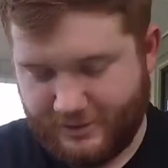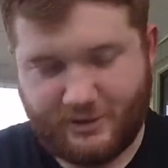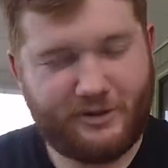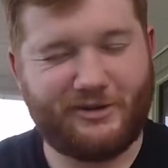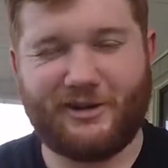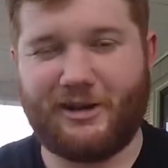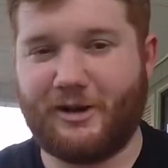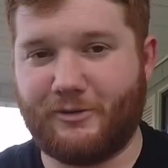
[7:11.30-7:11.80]

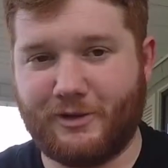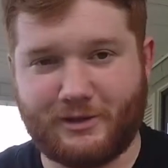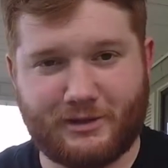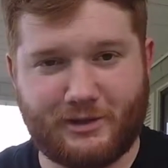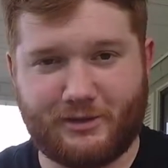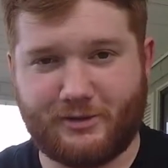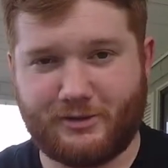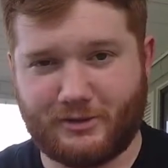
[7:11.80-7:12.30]
You'll always
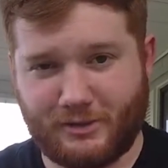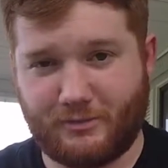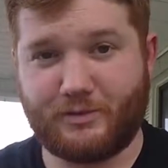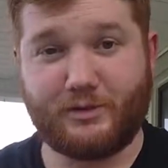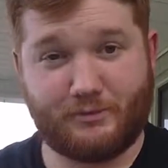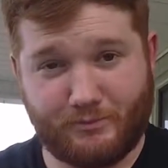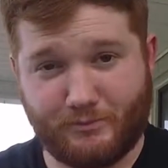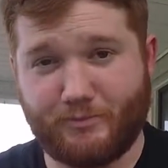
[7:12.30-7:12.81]
learn
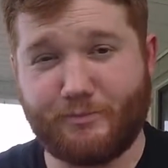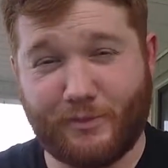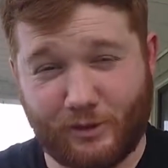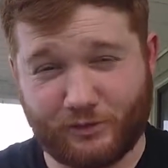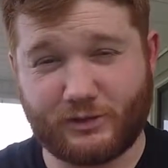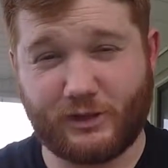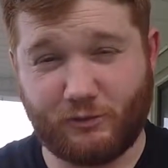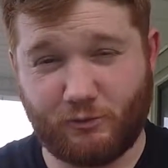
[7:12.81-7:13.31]
something,
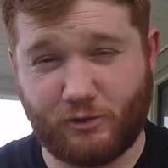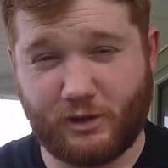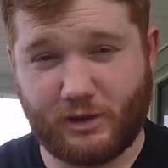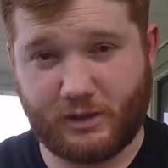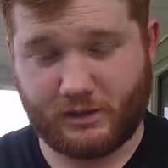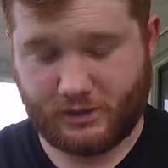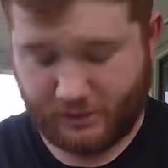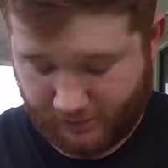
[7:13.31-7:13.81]
mostly what not to